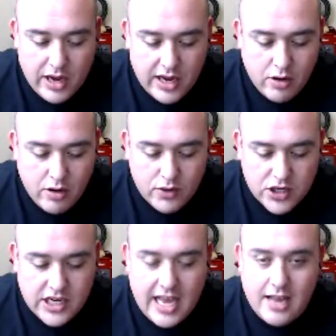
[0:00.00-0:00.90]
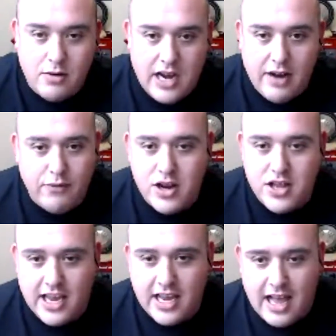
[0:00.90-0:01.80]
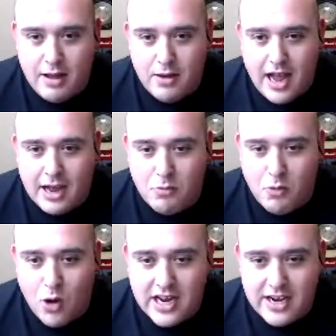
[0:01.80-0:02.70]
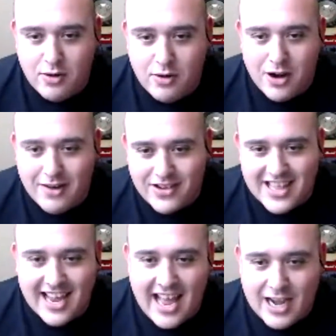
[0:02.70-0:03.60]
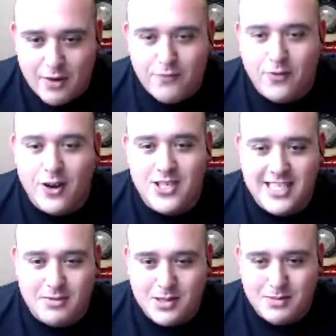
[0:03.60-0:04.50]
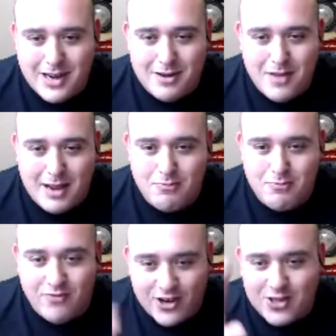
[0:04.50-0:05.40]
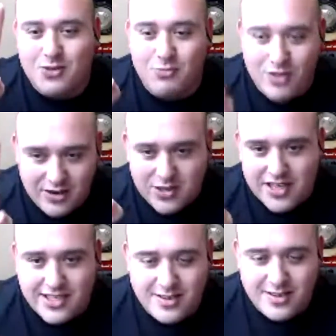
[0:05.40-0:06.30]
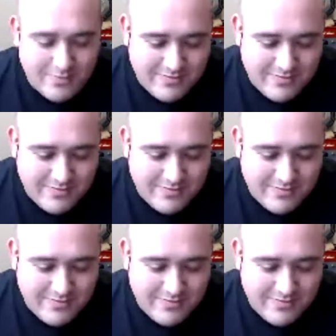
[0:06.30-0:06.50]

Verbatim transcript: You're overshadowing everything I, I wanted or everything I had. Your first system was better than my first real system.